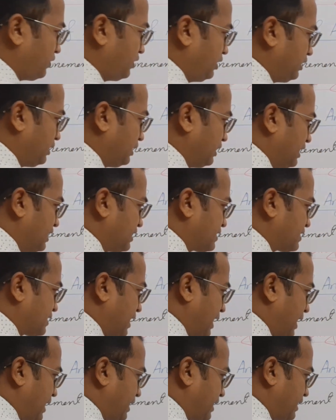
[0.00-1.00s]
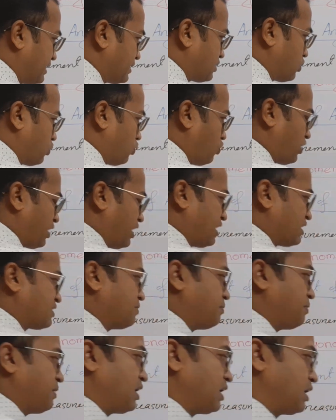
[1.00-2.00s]
this sign is known as
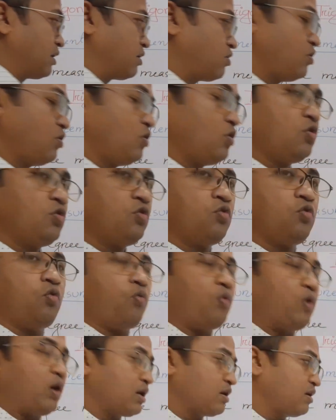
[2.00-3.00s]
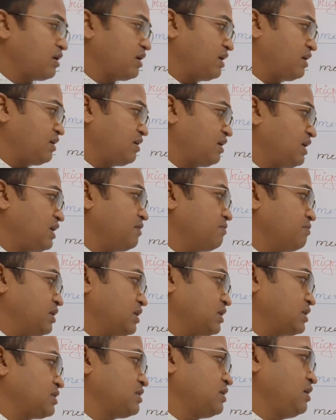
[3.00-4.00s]
minute, 1
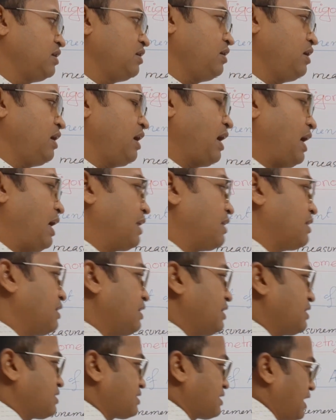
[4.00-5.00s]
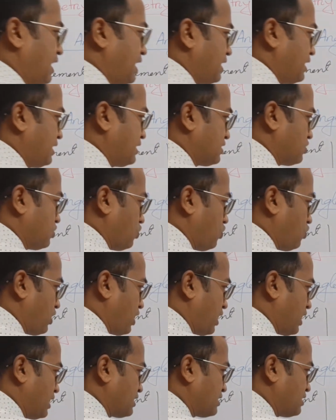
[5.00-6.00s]
inverse, and this sign is known
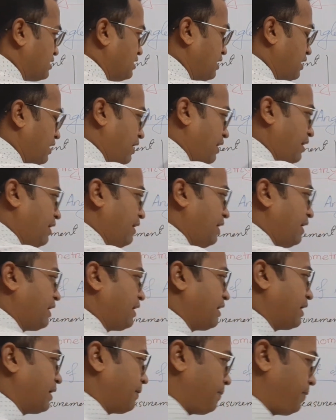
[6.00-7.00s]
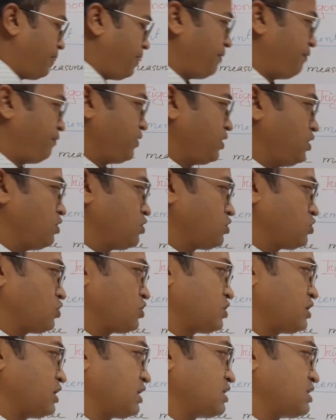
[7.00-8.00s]
as degree. So
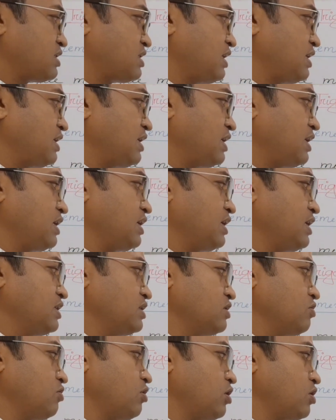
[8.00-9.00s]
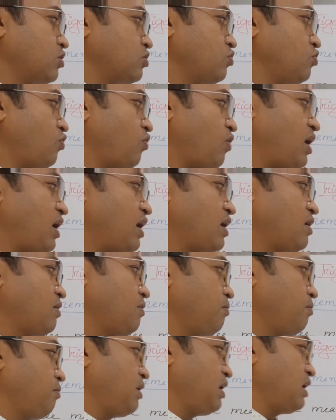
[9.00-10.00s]
60 degree is equal to 1
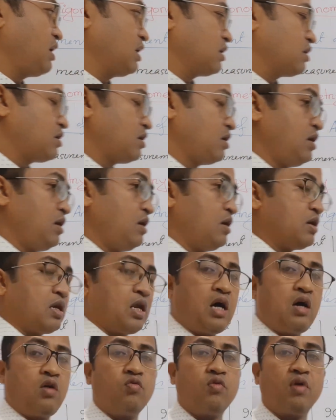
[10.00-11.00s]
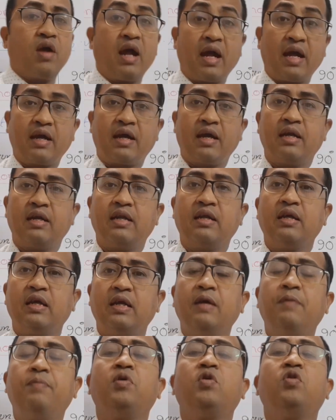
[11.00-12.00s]
minute. Now again,
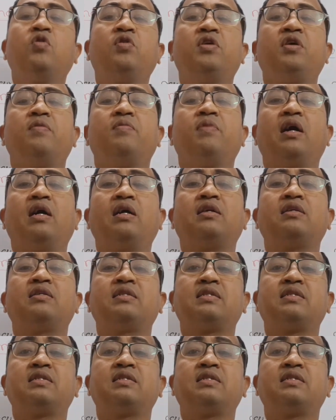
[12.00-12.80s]
if you divide